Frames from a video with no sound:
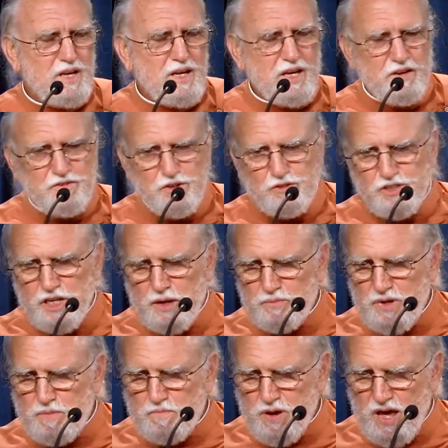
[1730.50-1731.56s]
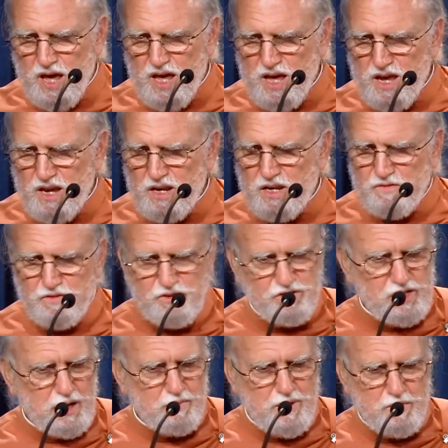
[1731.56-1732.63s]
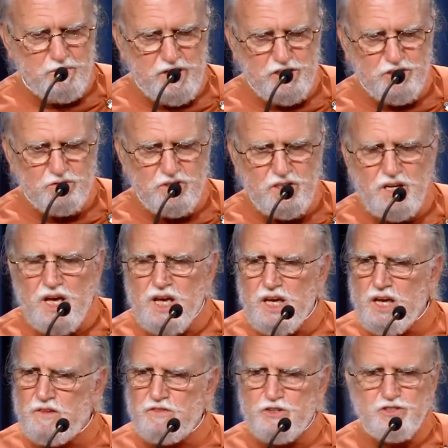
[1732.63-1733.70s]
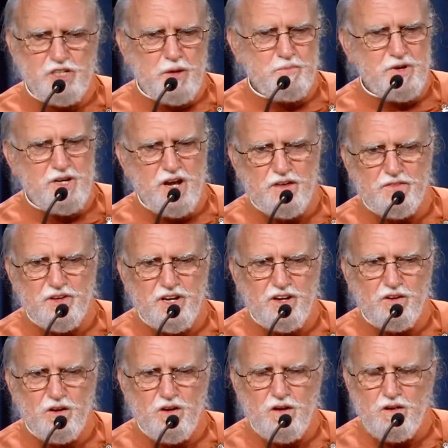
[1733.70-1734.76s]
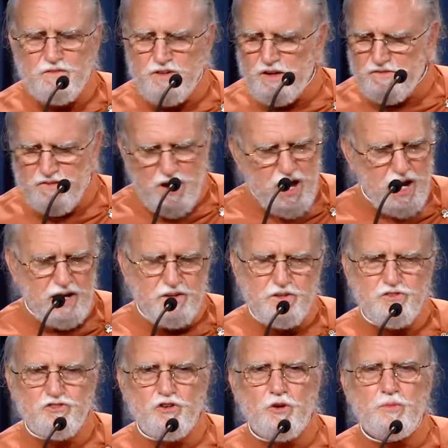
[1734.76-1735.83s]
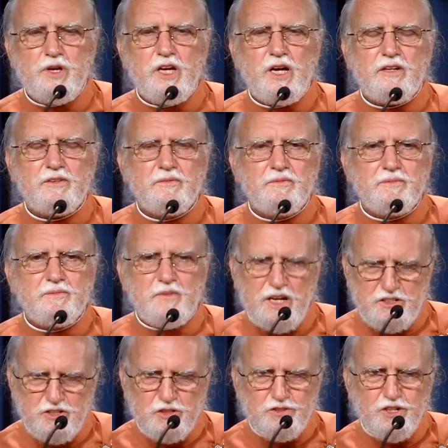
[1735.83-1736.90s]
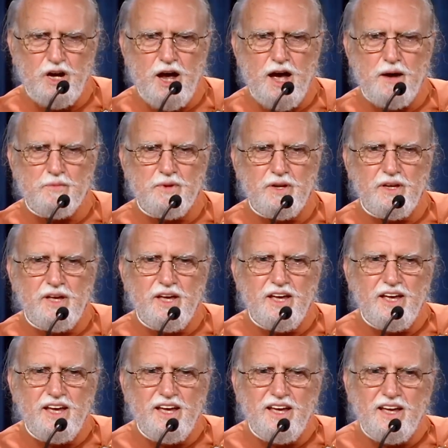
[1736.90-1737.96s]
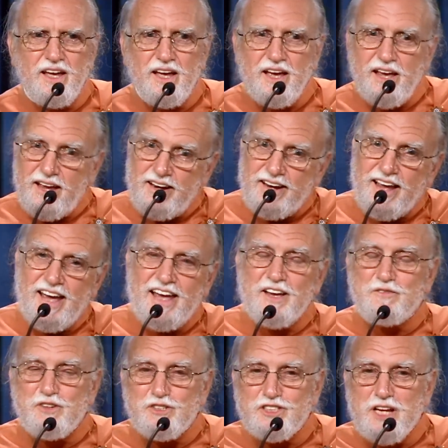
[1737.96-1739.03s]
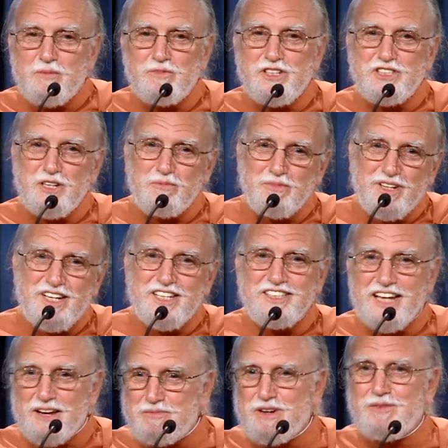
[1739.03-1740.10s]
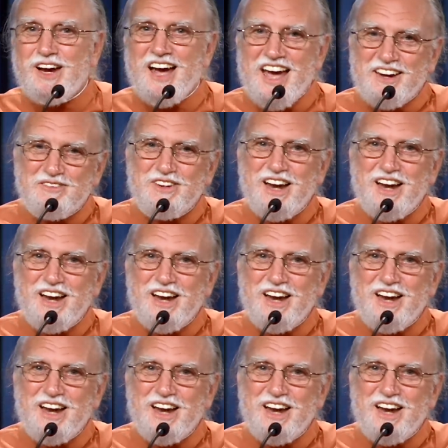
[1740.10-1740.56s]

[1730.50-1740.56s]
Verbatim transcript: If you send me pain, if you send me misery, if you send me nothing at all, fine, so be it. That's your job. And hey, if you send me some bliss, that'd be kind of